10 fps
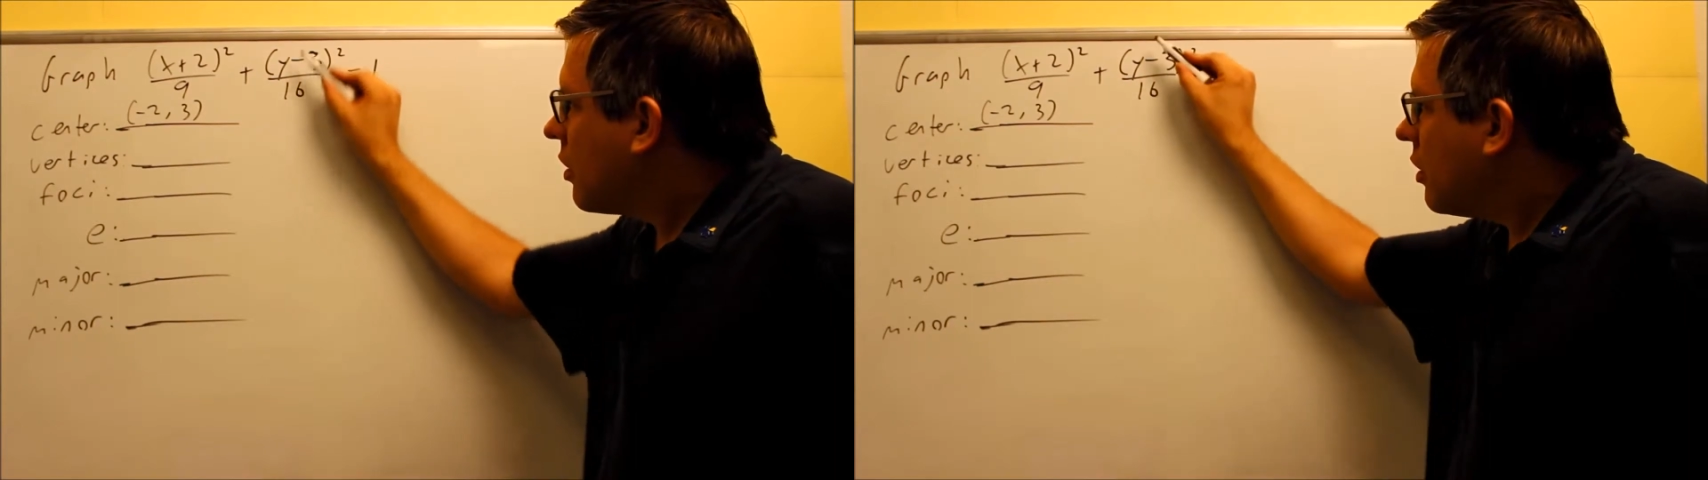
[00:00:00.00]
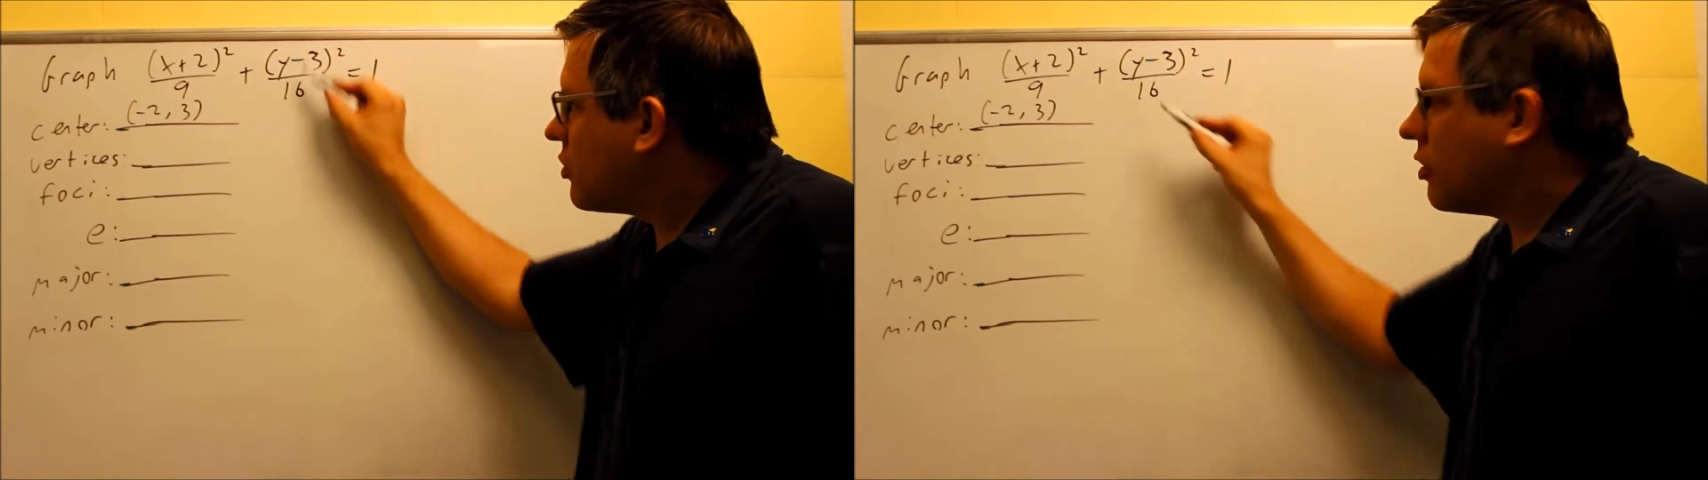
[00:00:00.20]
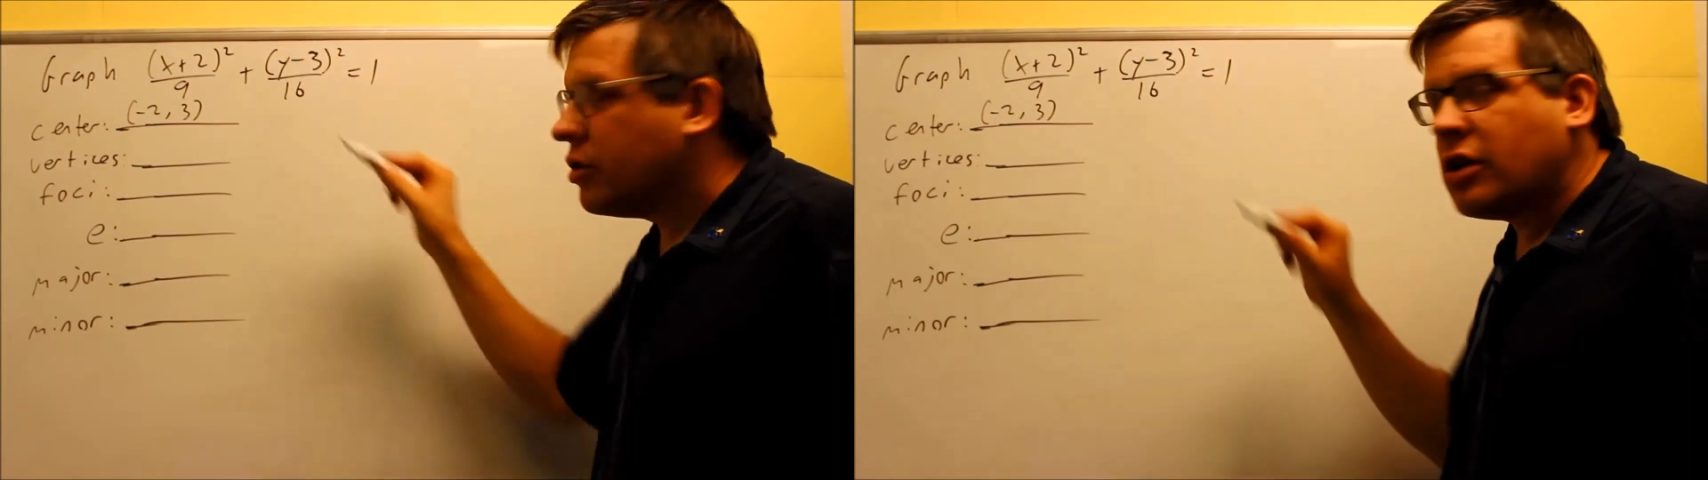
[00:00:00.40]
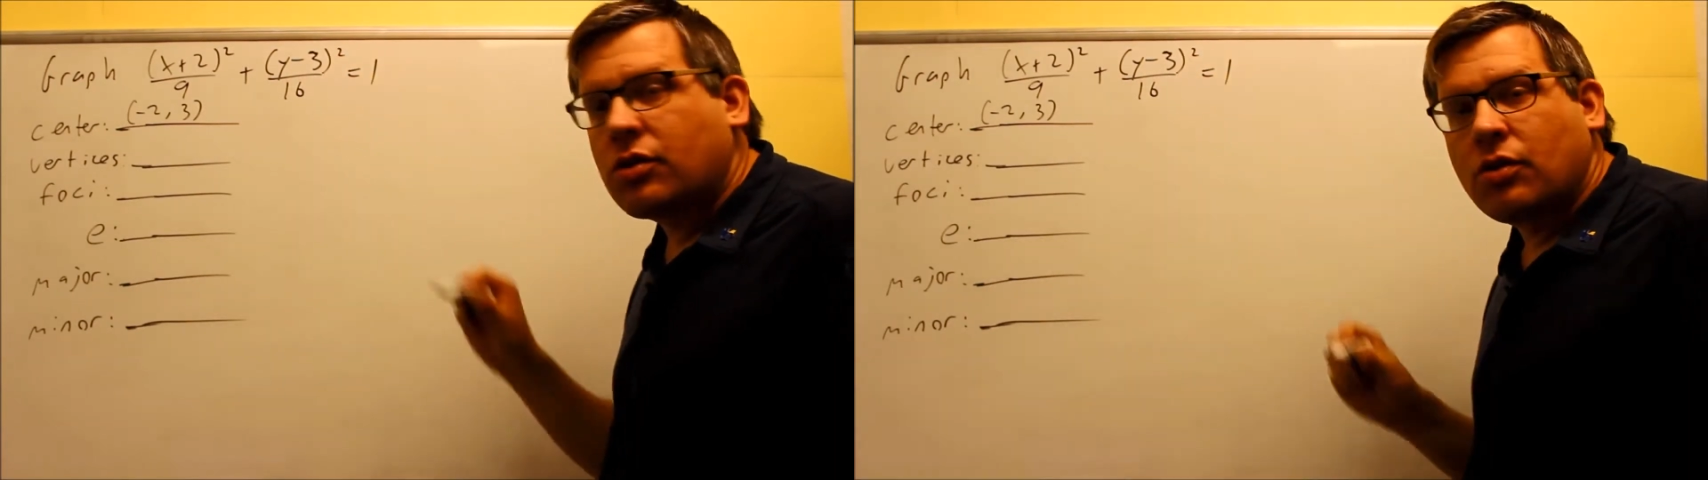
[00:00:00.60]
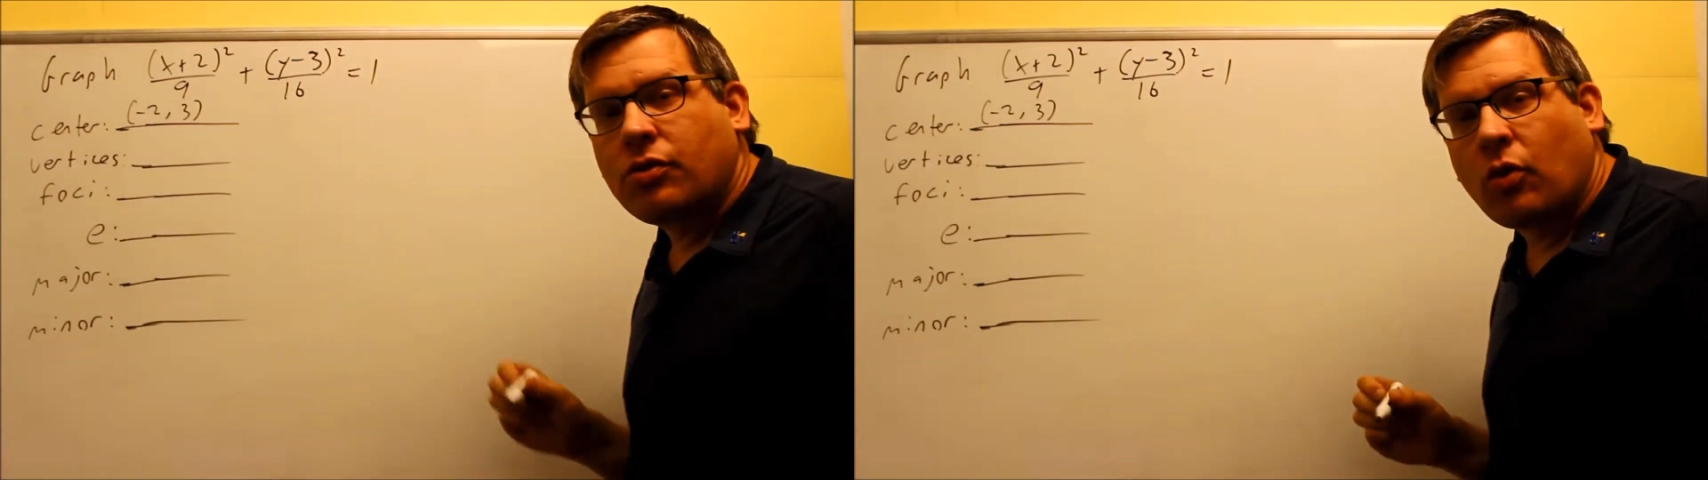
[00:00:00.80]
is
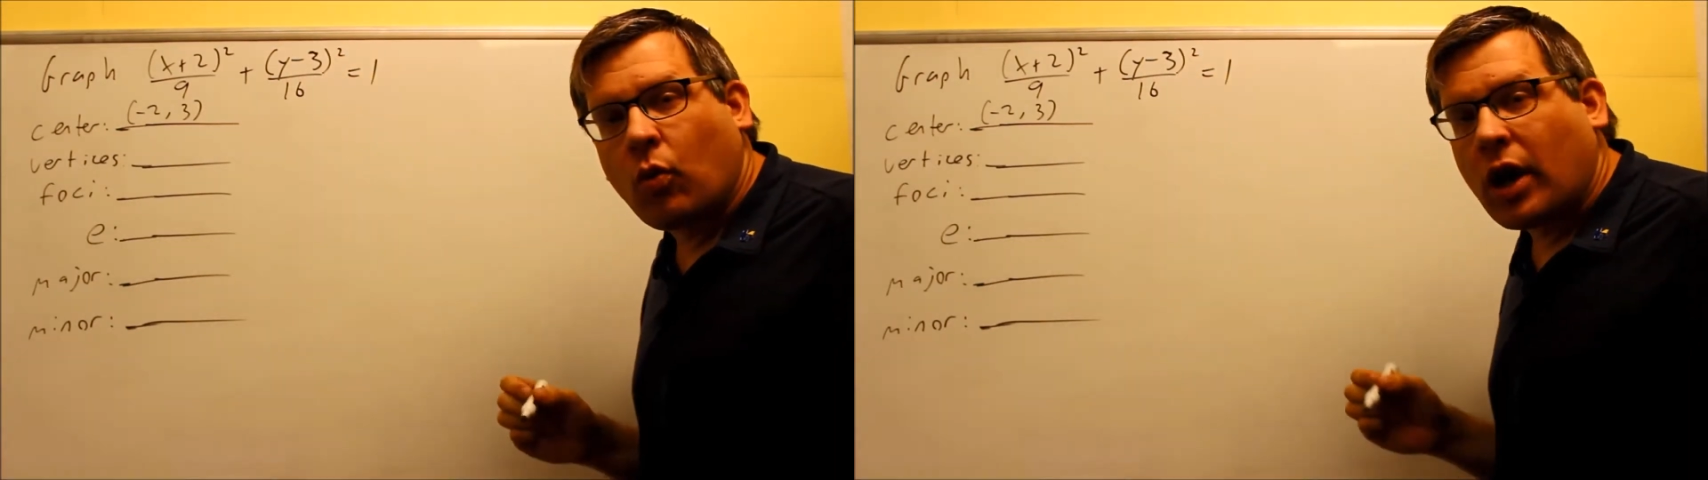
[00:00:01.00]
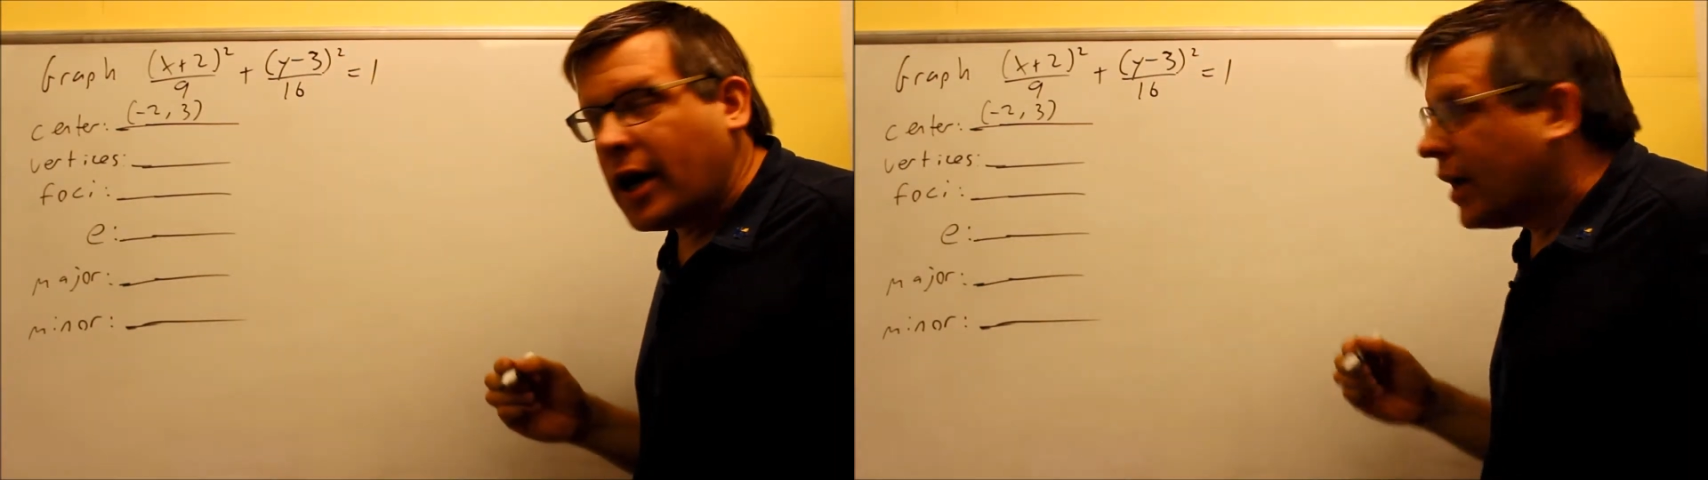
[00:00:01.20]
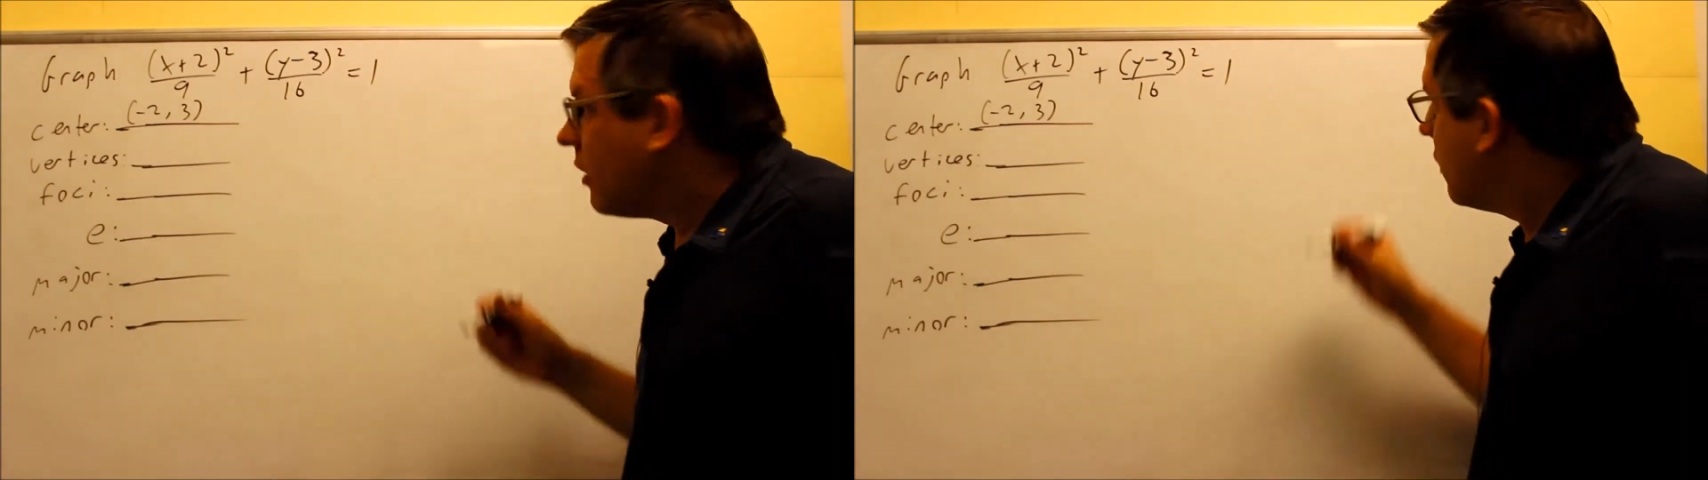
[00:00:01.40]
underneath the Y.